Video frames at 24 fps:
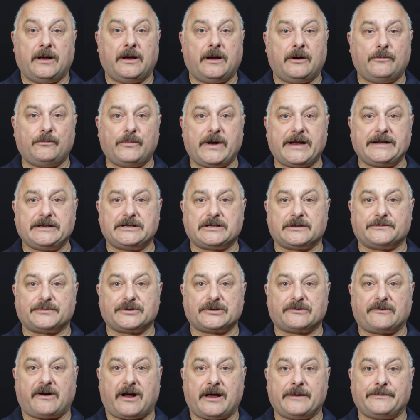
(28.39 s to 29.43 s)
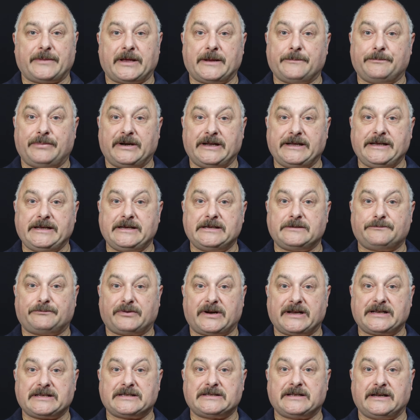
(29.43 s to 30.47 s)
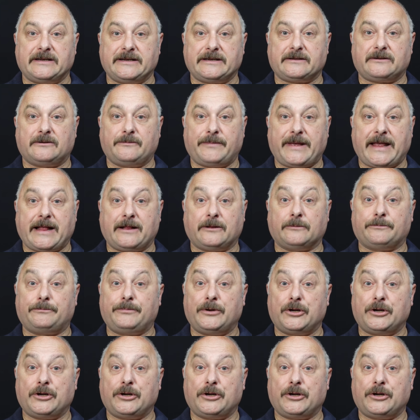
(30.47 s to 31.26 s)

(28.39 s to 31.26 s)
and when subscribing please press the little bell